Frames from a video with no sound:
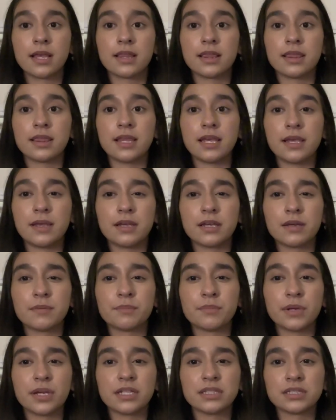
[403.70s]
they
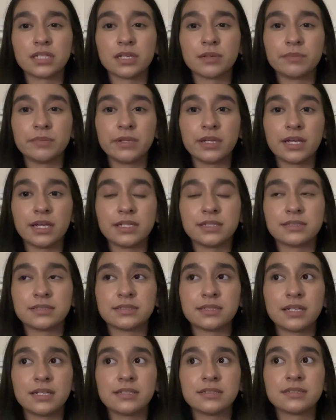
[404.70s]
picked up like
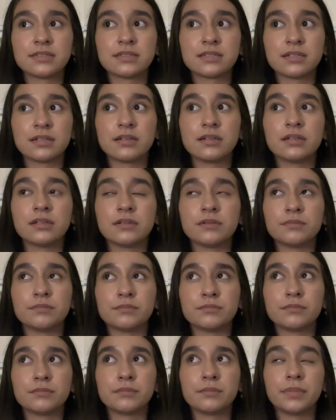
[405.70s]
scents
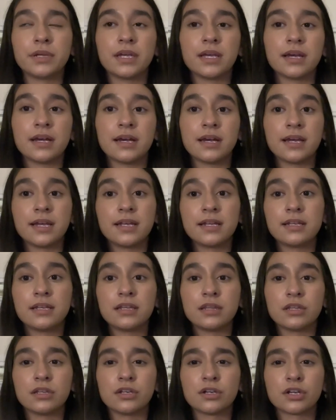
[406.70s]
um,
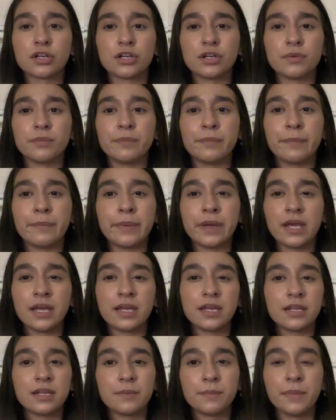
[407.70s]
behind her
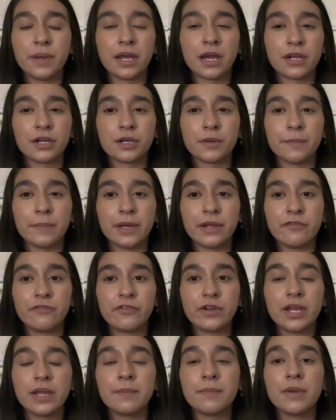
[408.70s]
bed, behind her bed
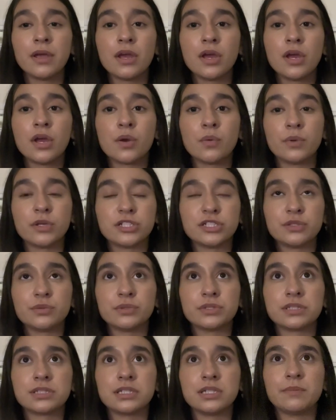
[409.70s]
frame where she
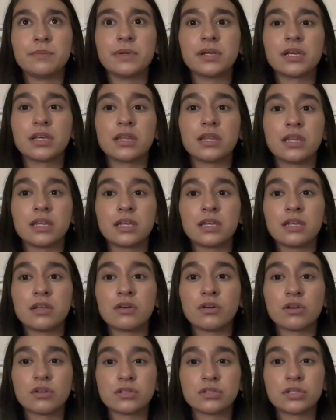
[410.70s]
was sleeping, and then
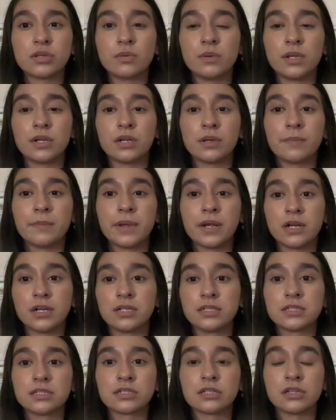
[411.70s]
also in her
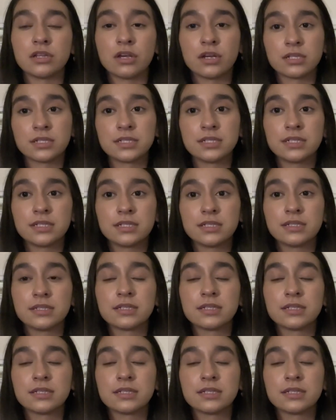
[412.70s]
parents' closet